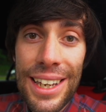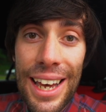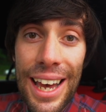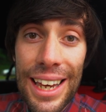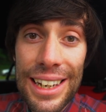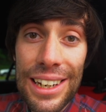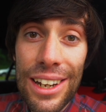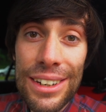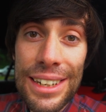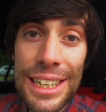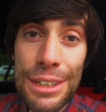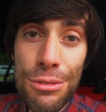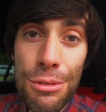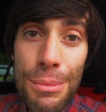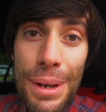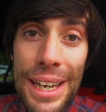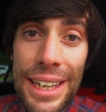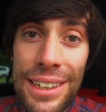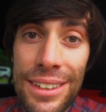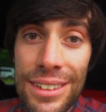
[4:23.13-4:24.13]
and luckily for
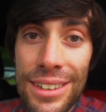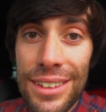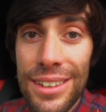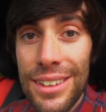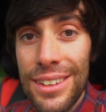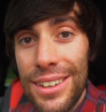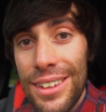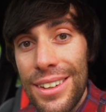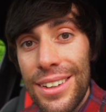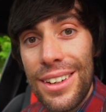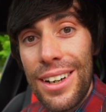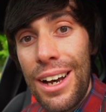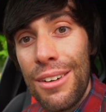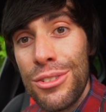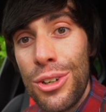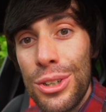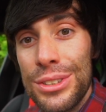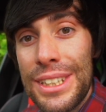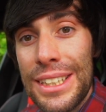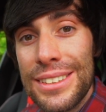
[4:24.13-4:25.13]
me, I've
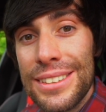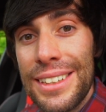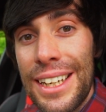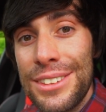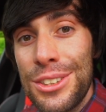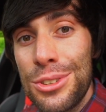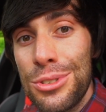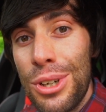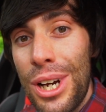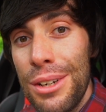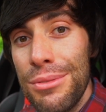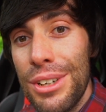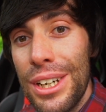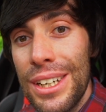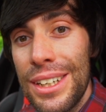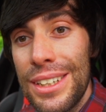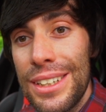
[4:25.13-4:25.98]
got a designated driver.